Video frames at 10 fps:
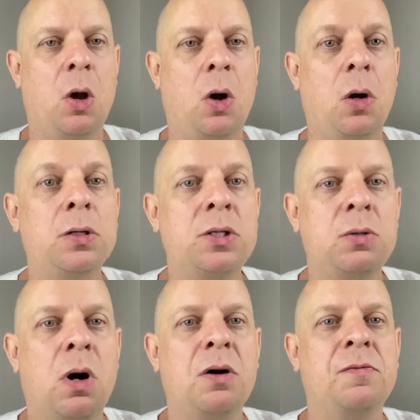All
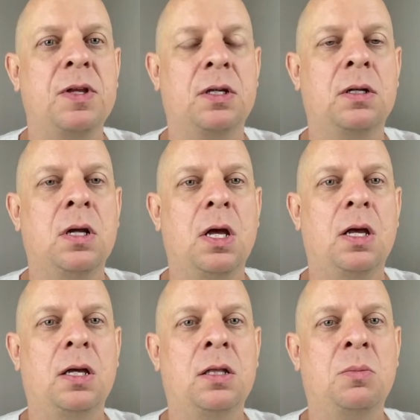too often
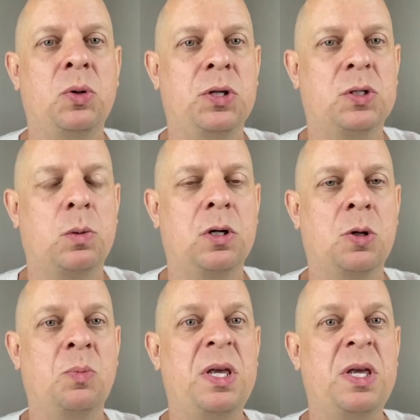in the Buddhist world,